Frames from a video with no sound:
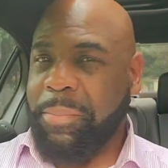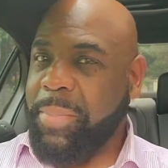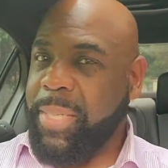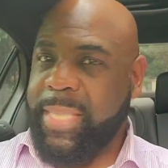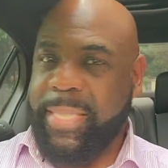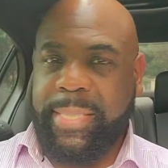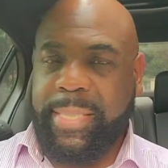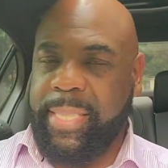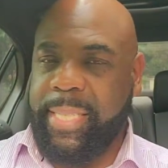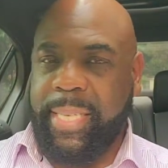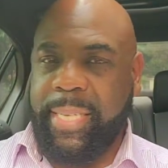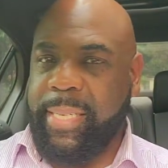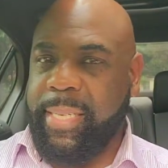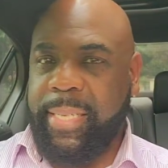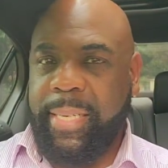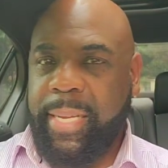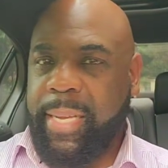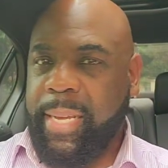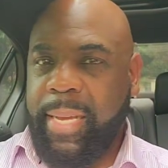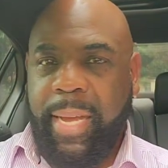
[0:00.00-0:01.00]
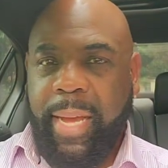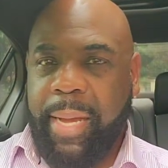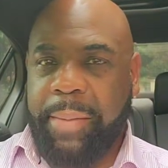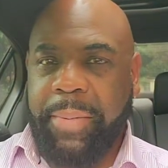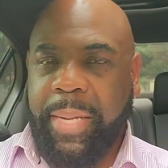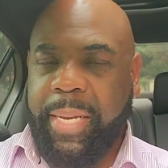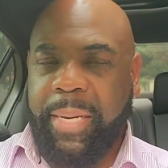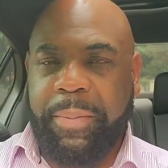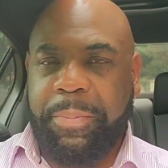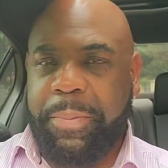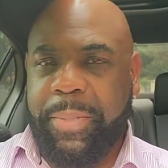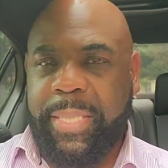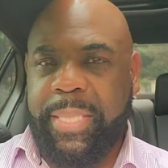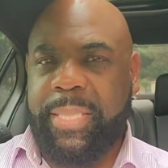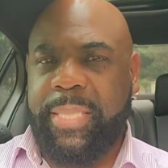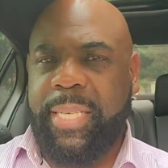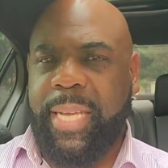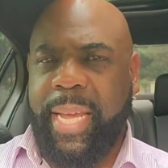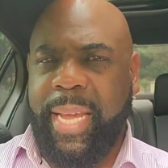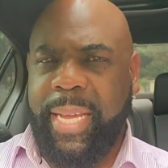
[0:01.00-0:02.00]
Because again, I'm not in a
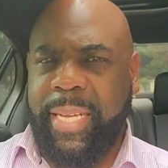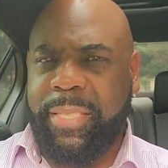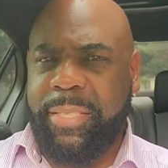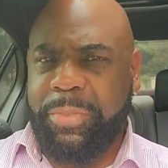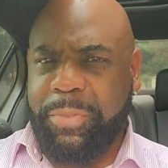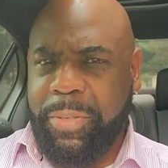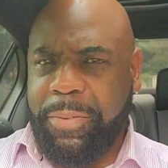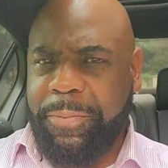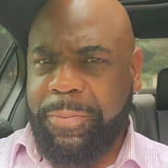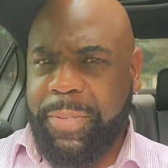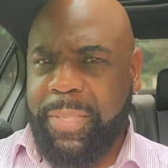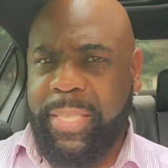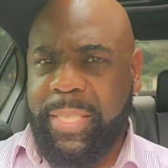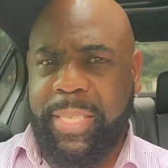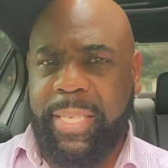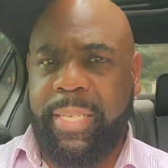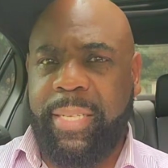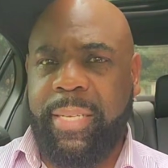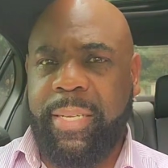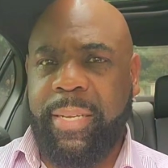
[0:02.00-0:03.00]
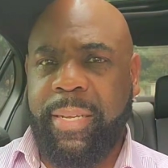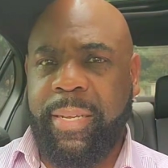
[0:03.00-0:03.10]
position to answer it fully,